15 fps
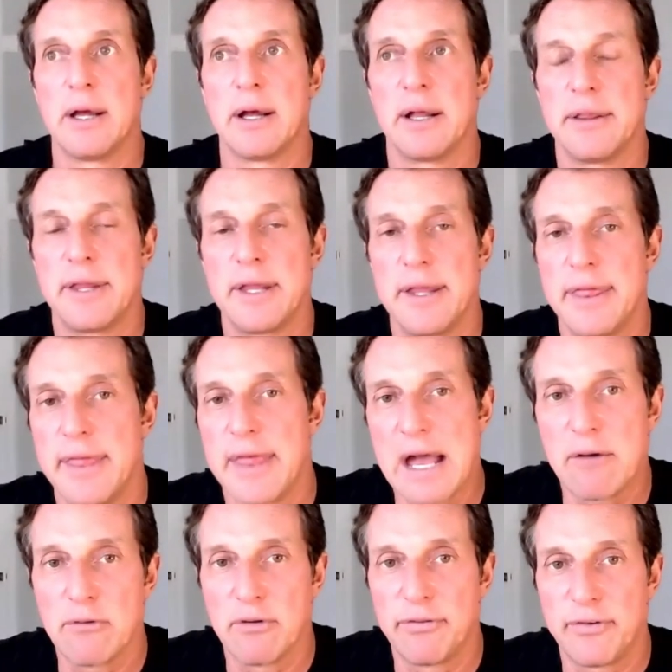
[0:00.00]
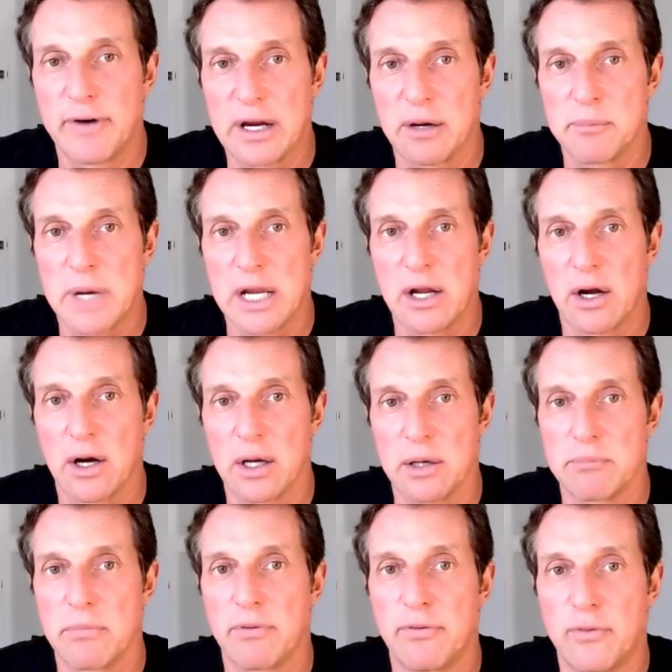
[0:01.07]
Then that will fire my heart
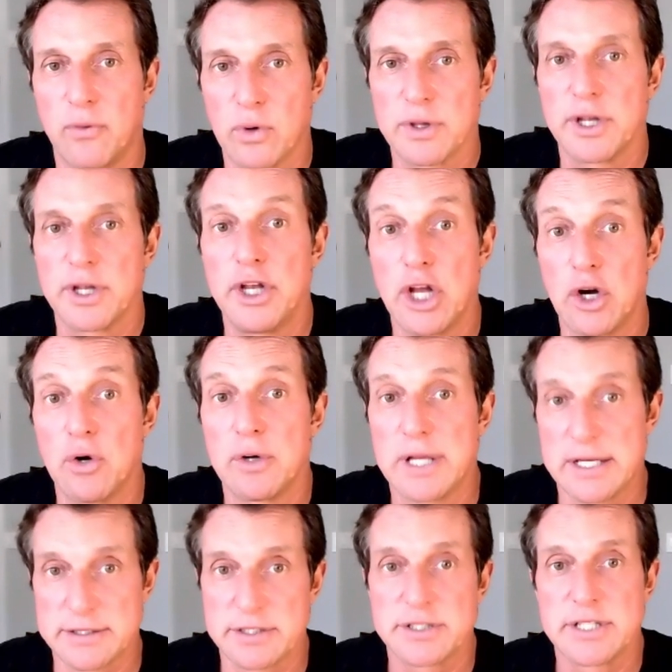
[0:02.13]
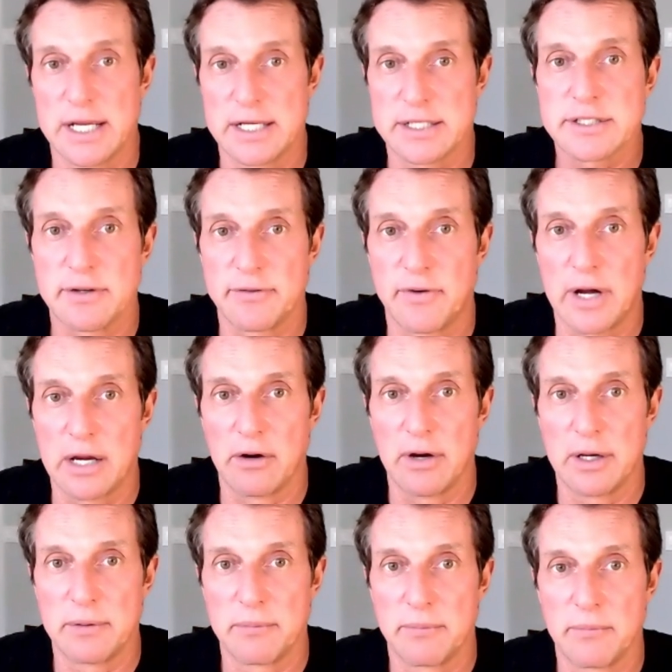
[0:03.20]
before the node has a chance to fire
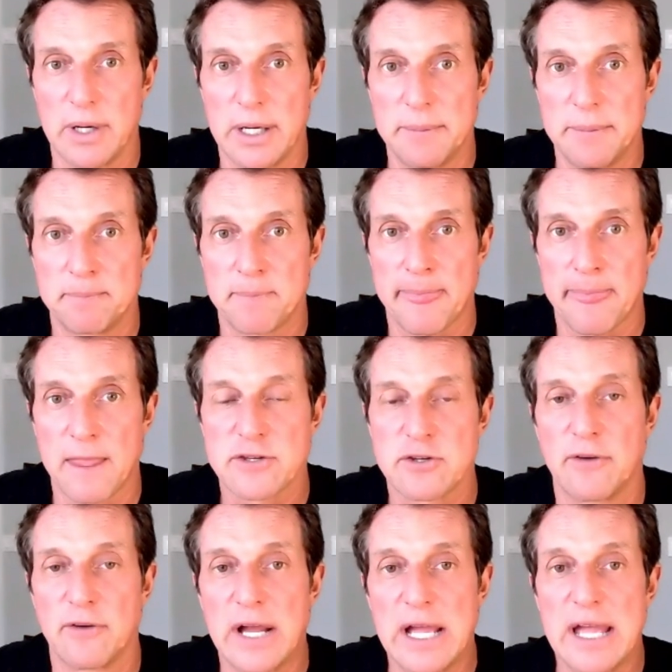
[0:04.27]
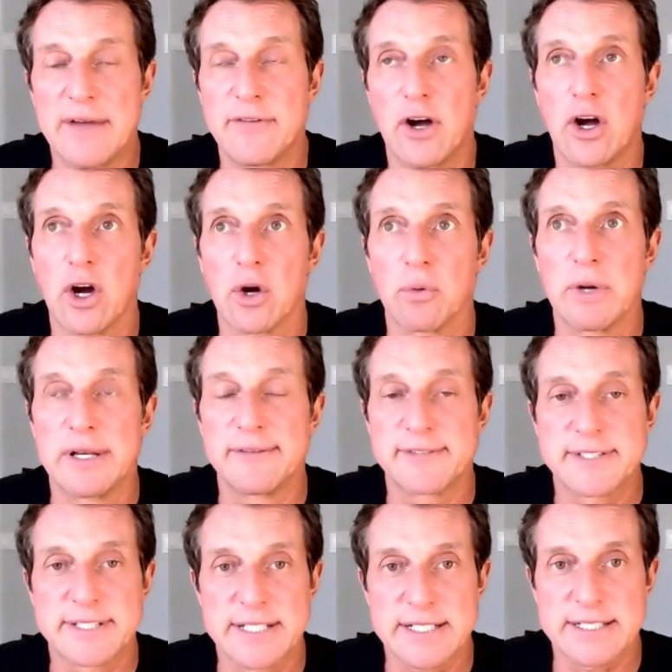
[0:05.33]
it, right? So if I have a heart rate of
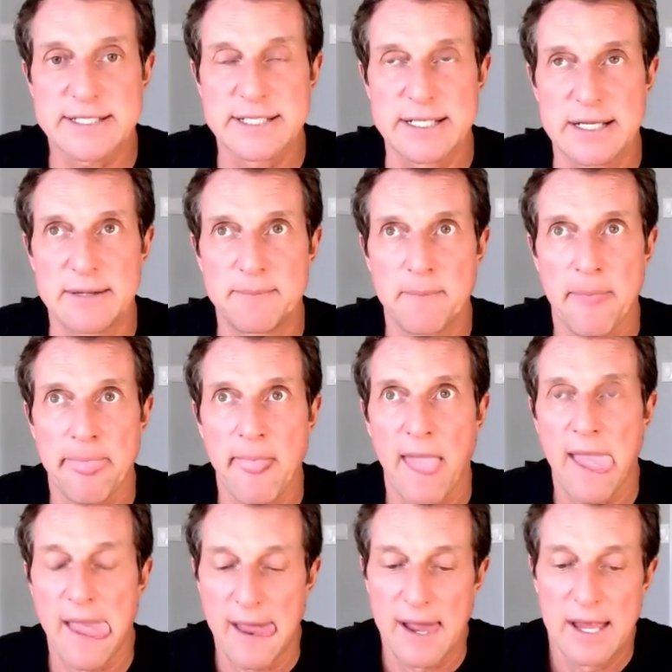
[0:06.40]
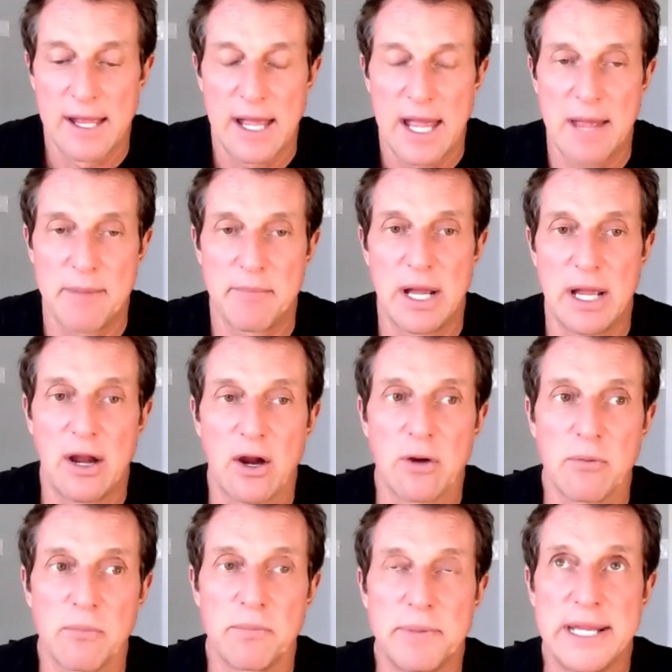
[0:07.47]
60 and my
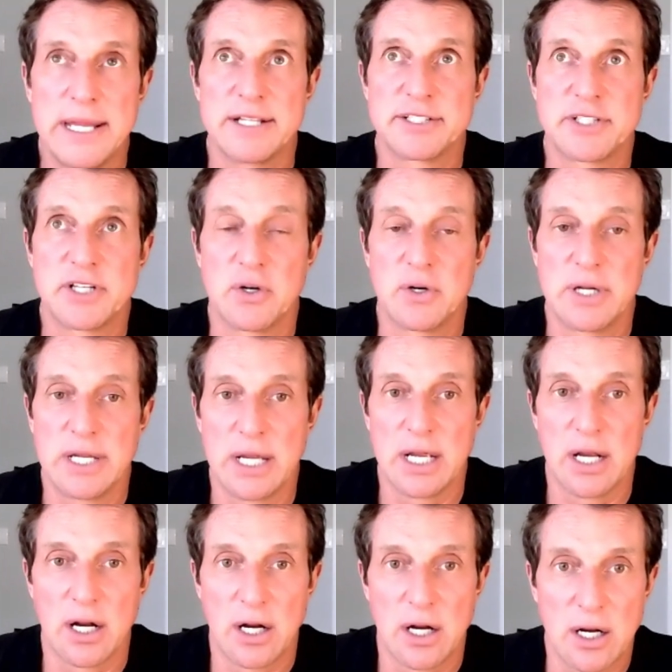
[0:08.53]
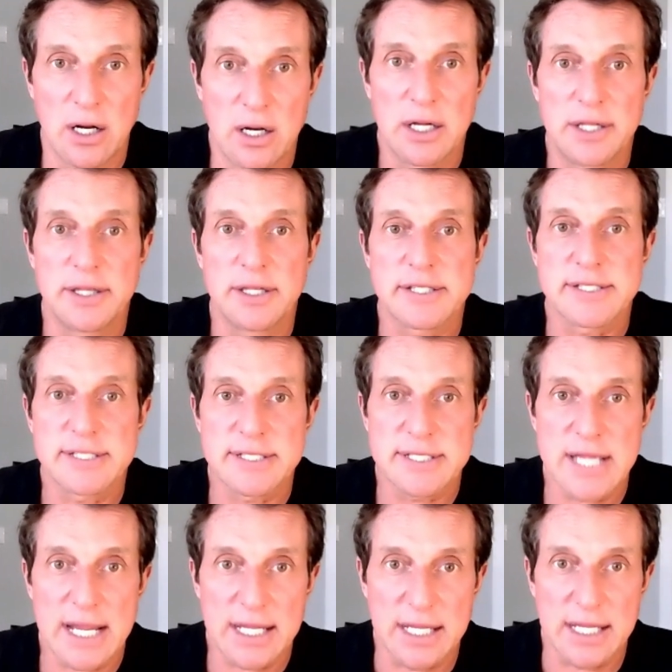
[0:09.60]
heartbeat is going on the
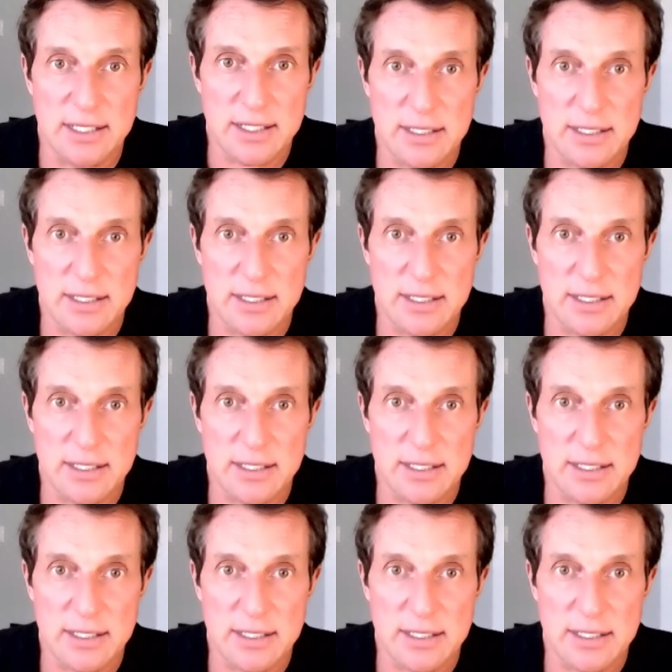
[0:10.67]
second,